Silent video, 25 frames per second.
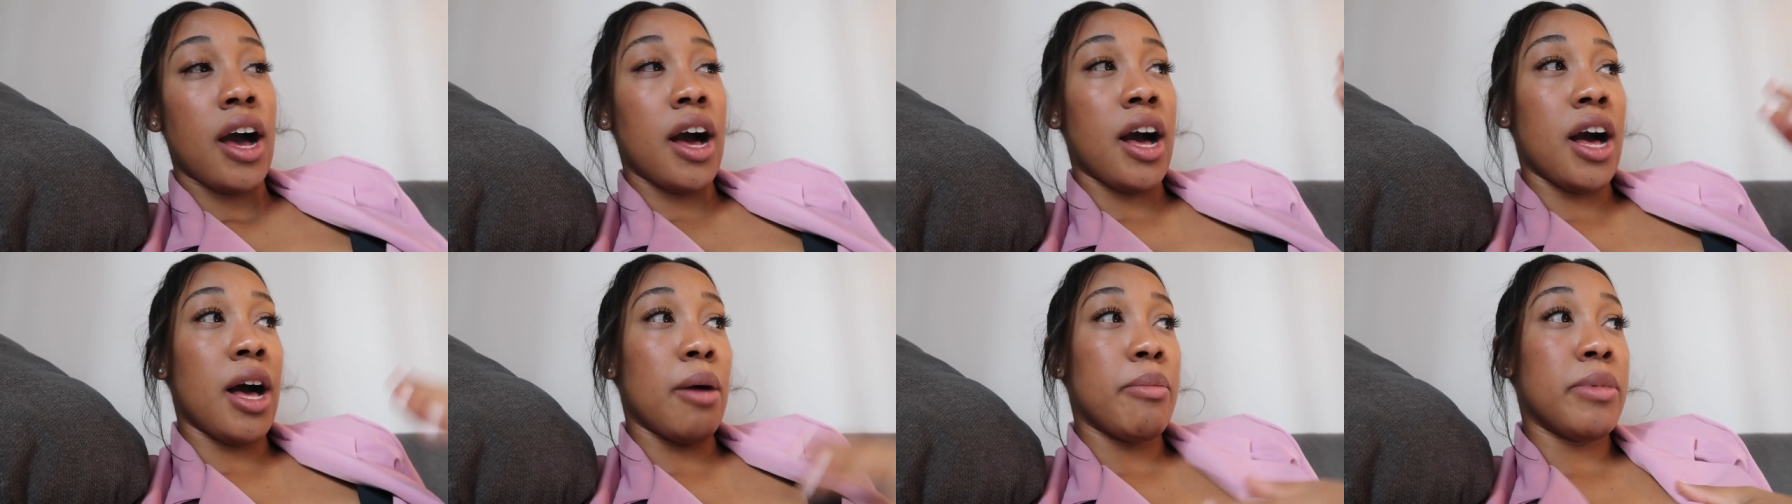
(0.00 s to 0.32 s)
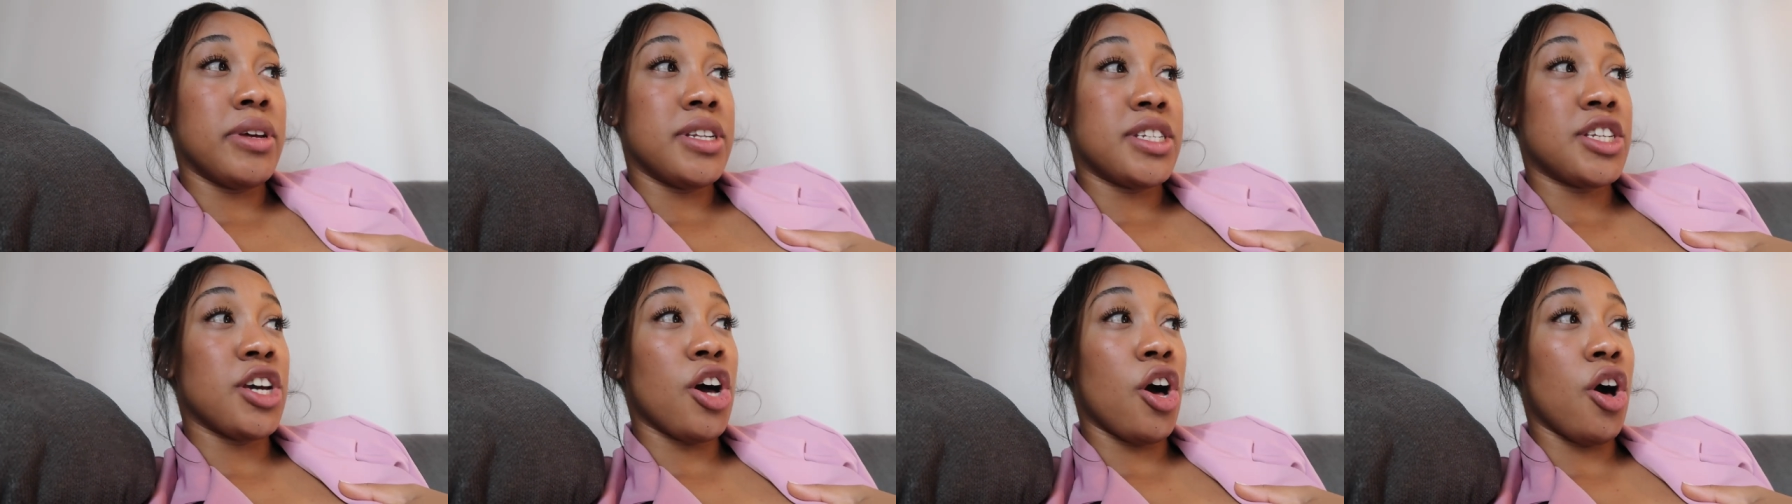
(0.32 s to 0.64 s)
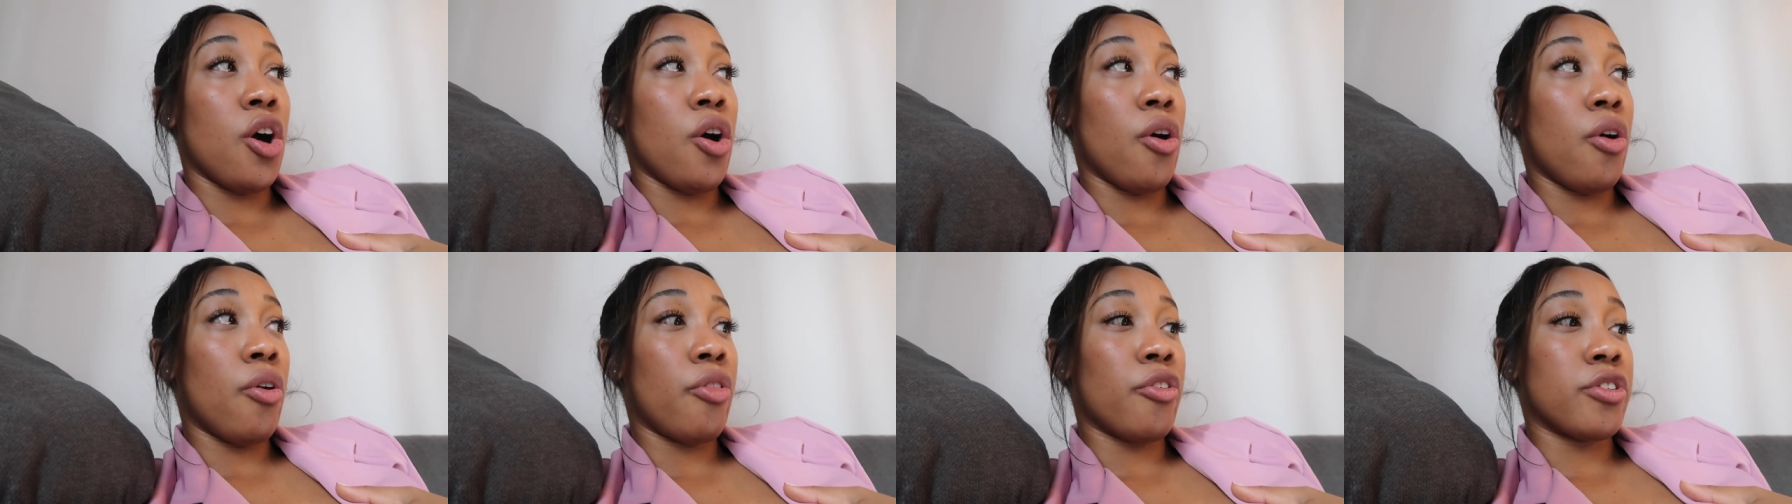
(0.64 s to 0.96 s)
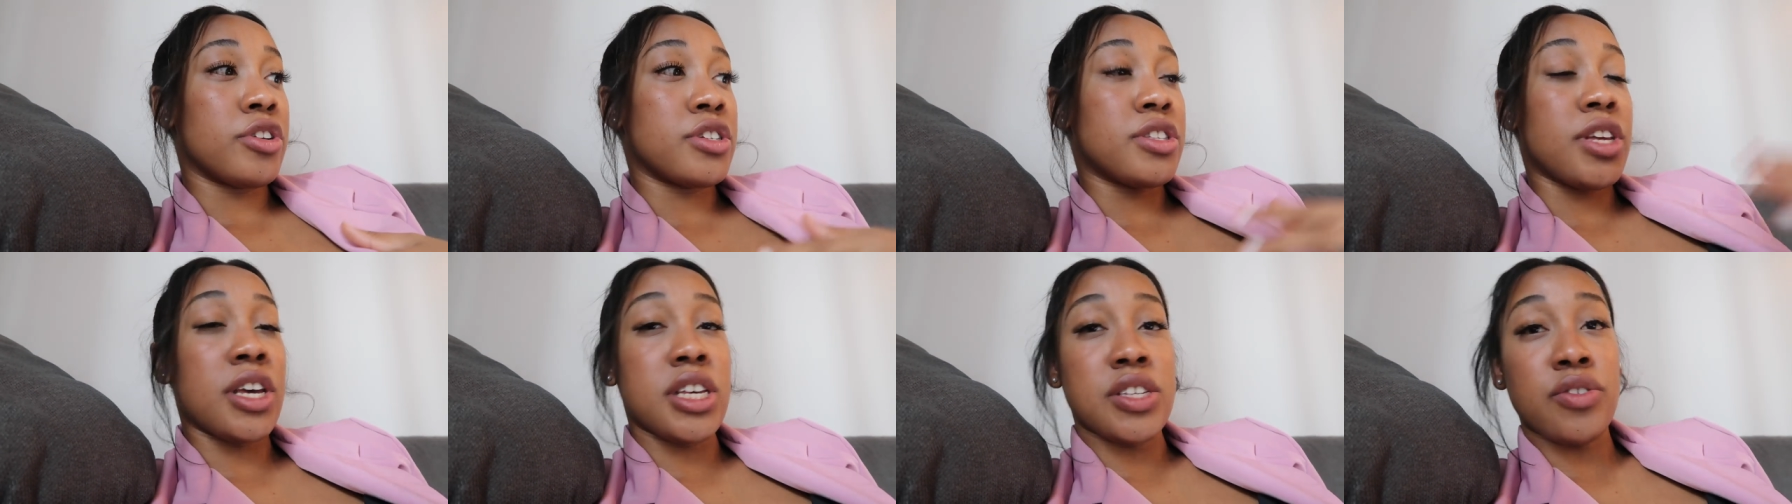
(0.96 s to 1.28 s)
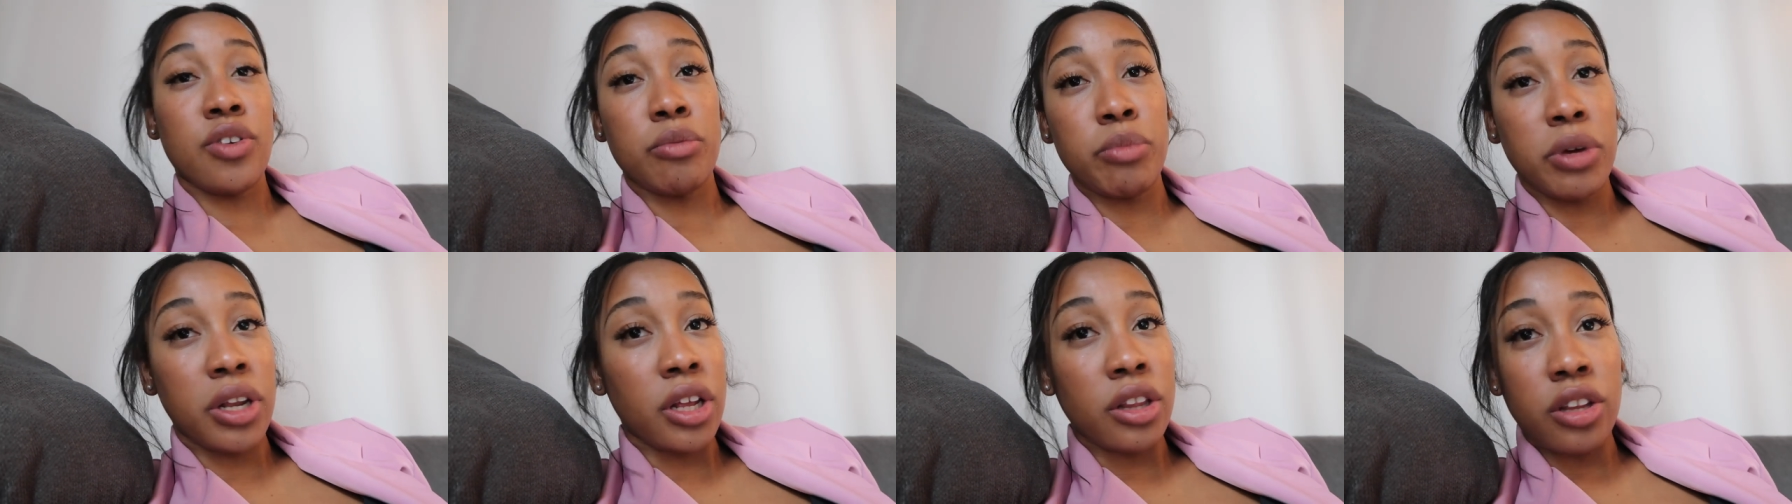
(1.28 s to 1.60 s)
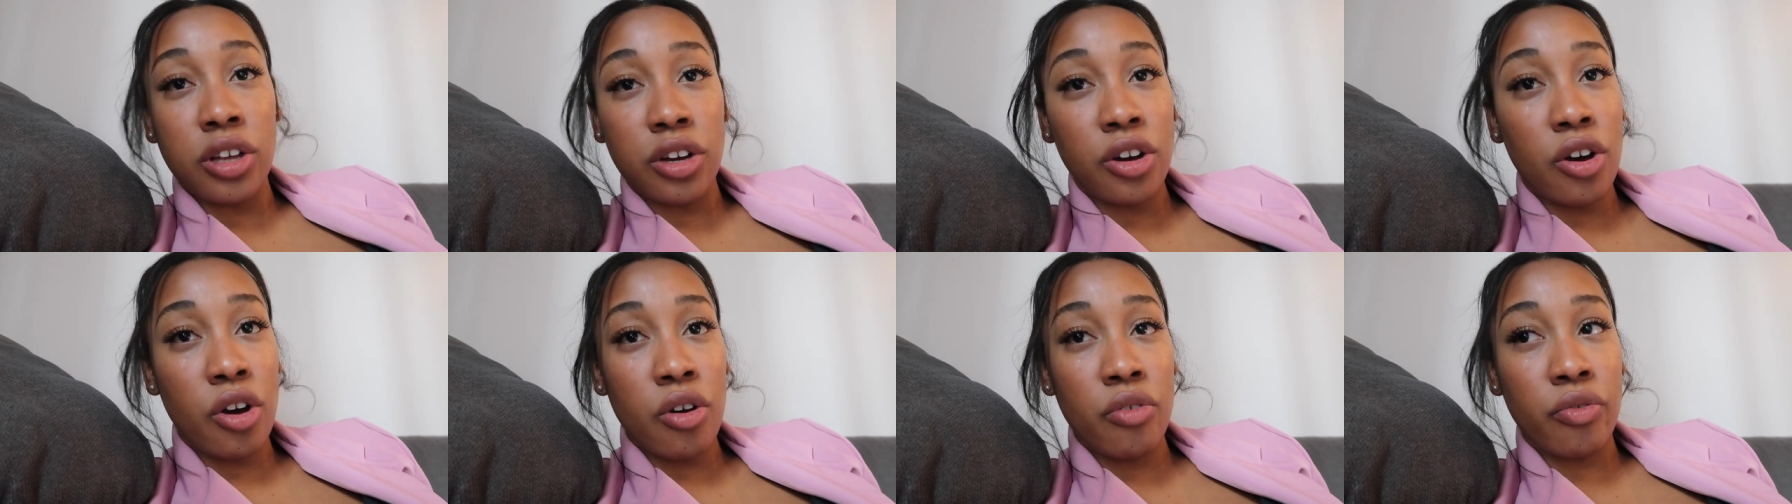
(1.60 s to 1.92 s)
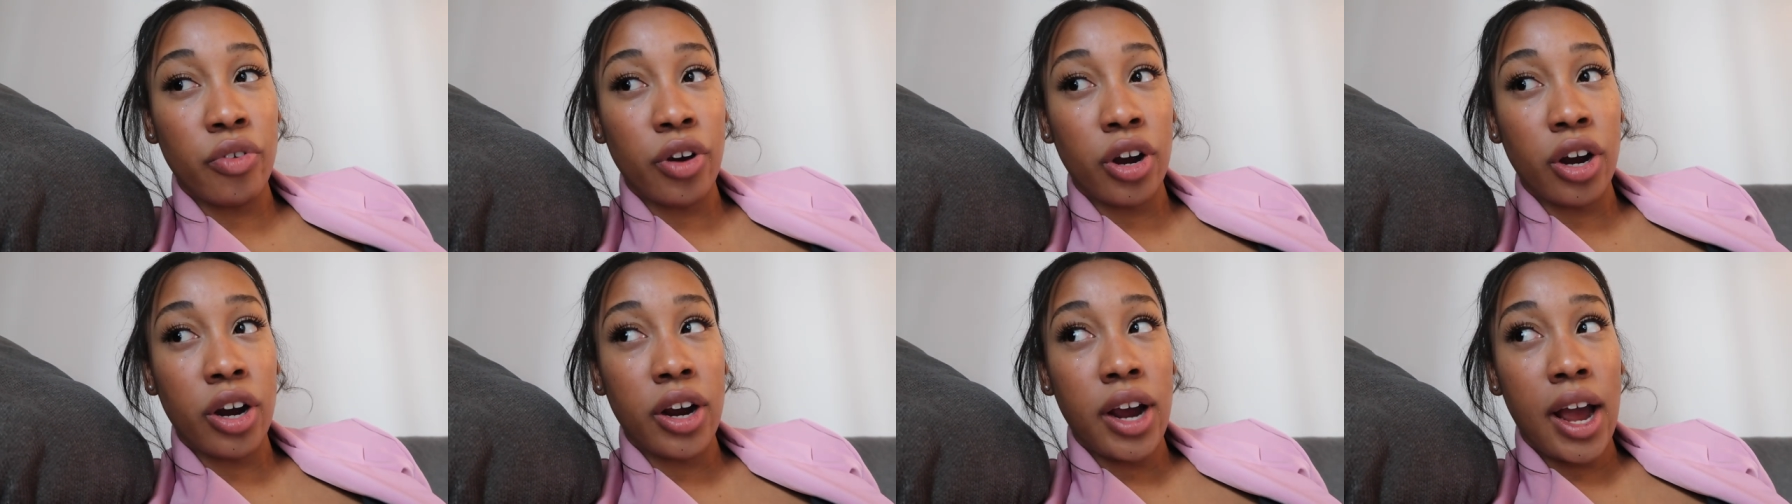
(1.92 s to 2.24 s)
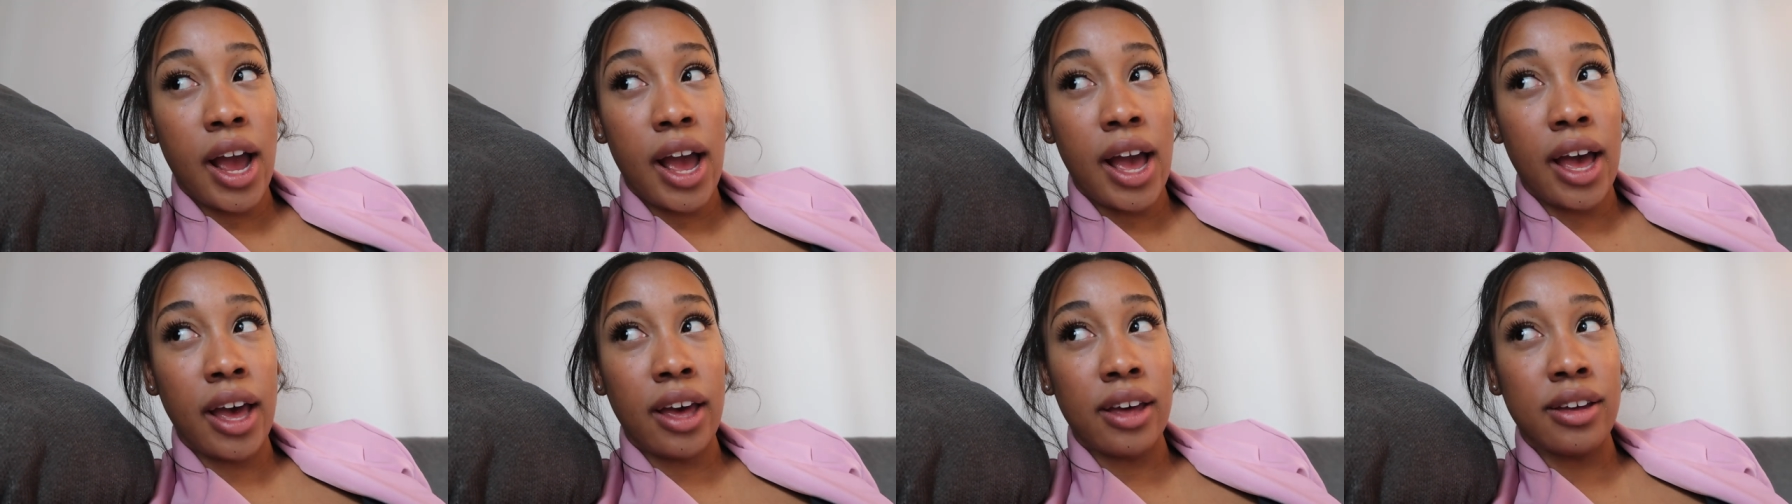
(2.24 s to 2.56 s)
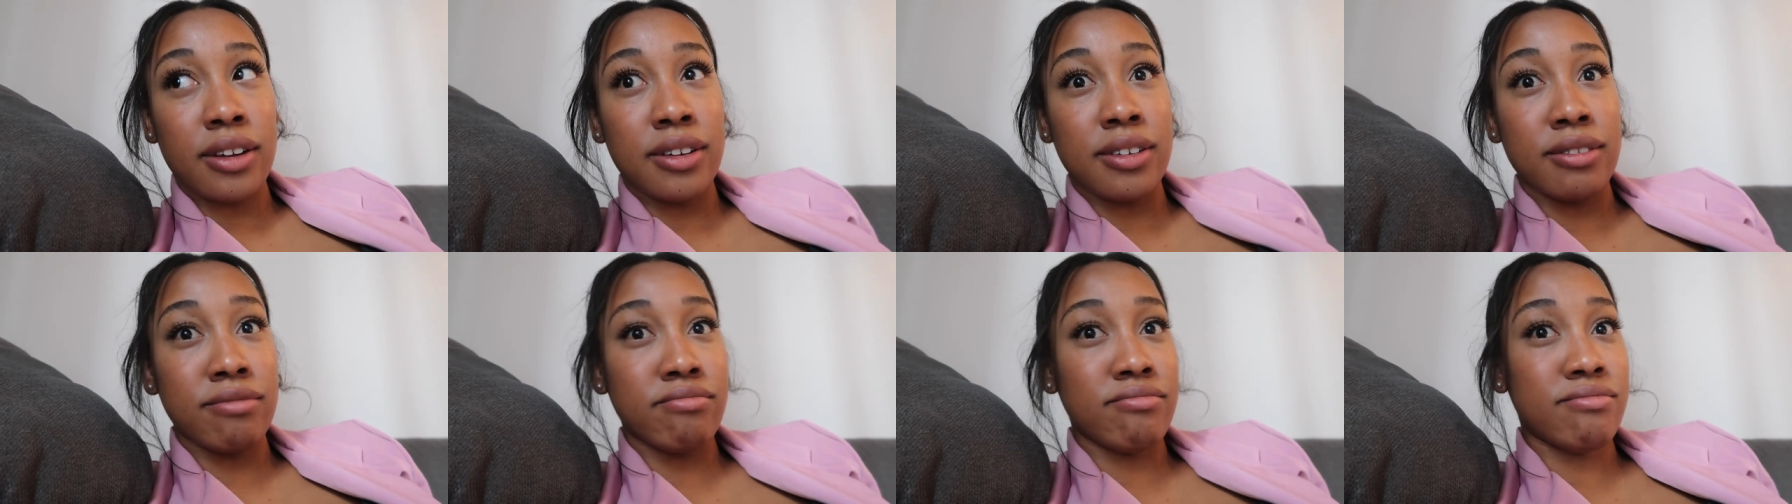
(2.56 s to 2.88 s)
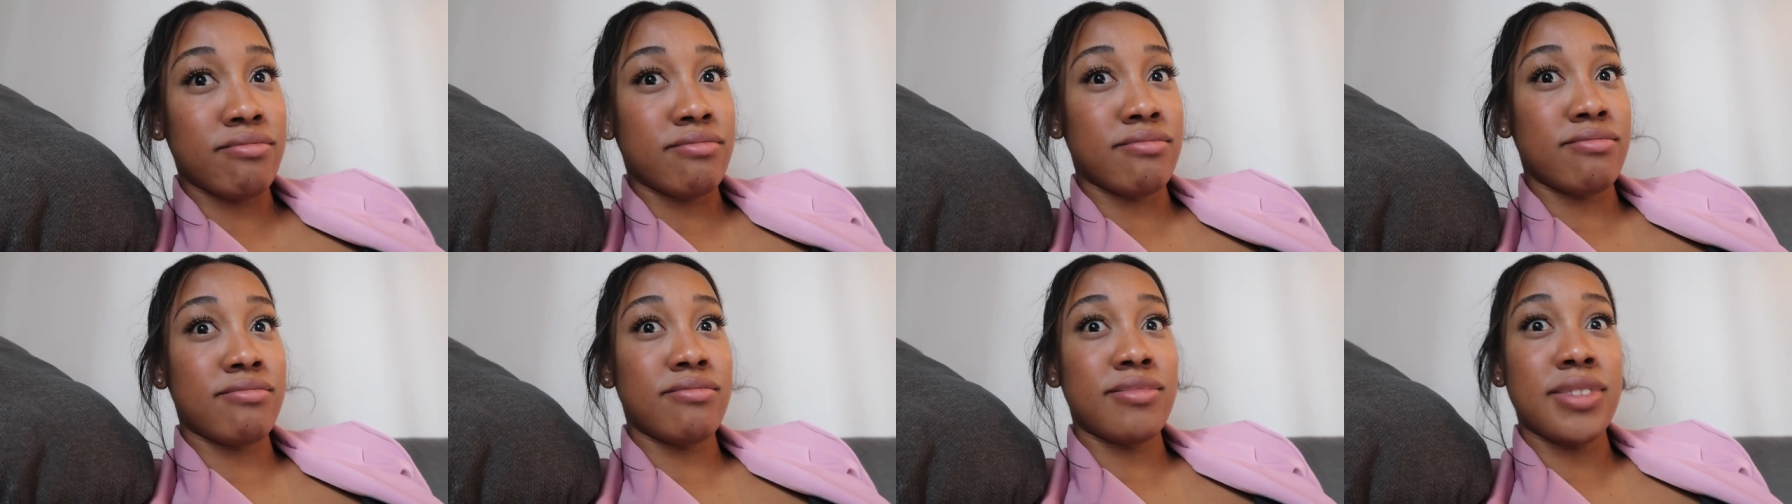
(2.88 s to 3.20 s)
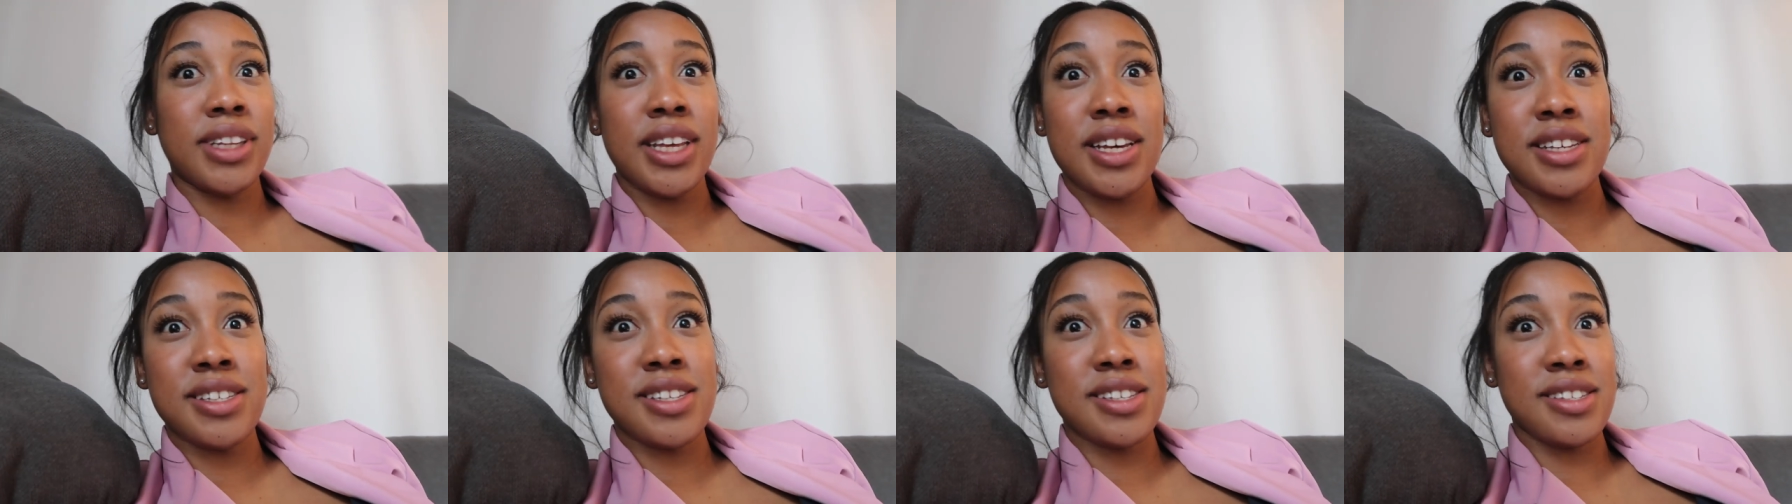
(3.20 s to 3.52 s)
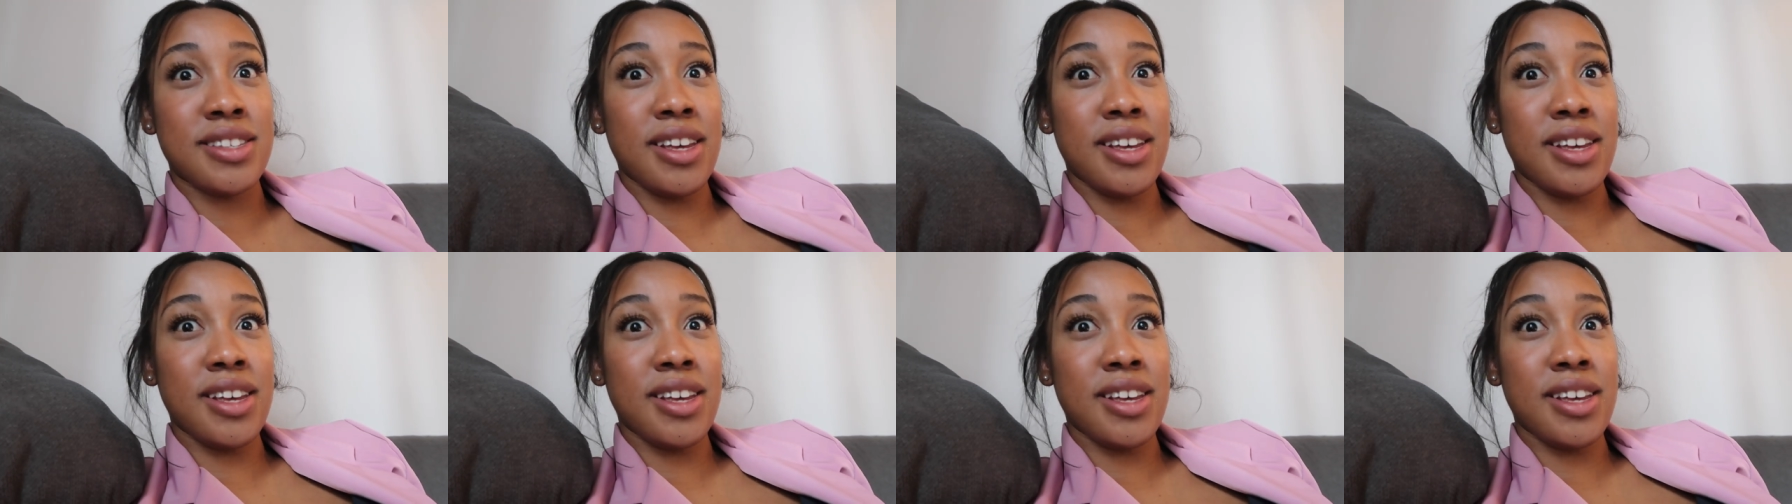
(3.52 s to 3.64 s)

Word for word: until there's things for me to look over. And this